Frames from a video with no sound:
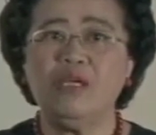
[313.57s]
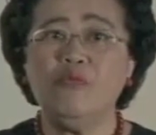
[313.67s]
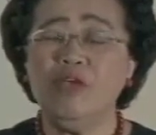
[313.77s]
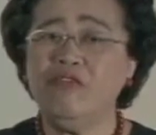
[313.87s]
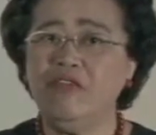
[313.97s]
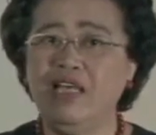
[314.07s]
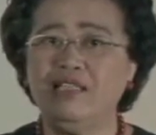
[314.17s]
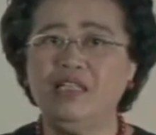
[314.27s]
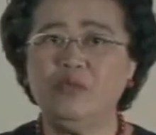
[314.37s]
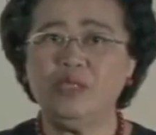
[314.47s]
we
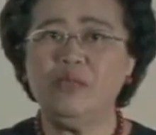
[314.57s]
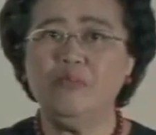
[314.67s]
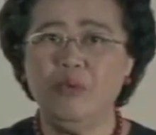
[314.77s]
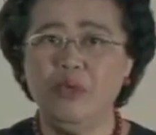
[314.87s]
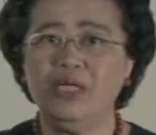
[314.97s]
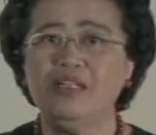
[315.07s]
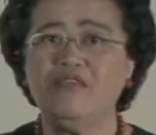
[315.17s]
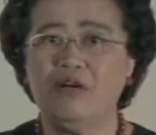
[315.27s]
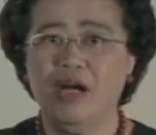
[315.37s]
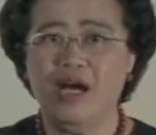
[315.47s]
felt it was important
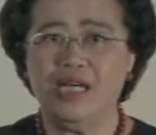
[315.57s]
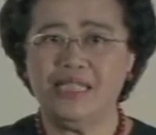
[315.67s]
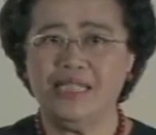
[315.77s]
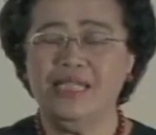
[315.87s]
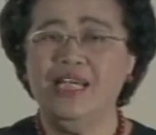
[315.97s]
for us